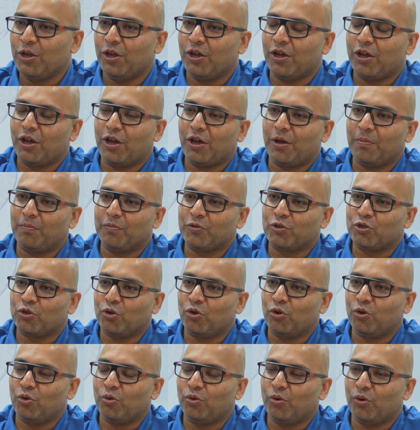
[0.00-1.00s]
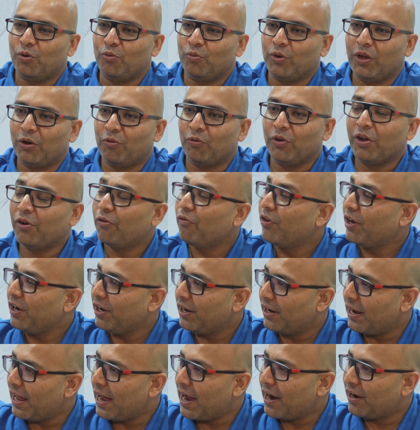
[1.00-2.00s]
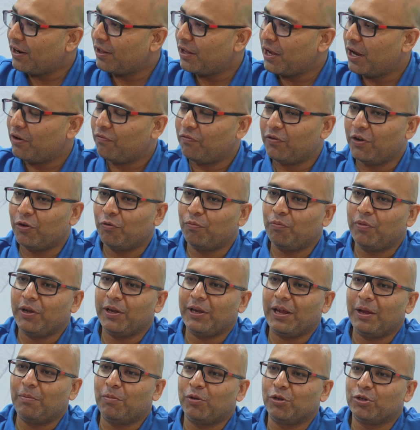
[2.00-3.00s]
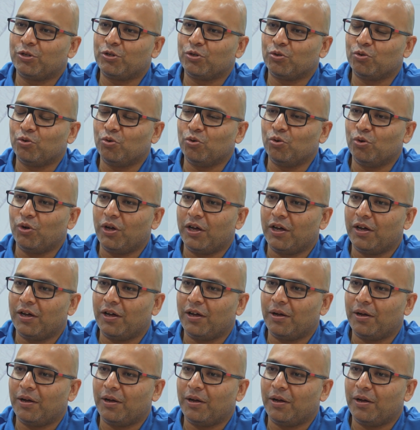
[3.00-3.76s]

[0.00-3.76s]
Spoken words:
So we are very glad that we have been able to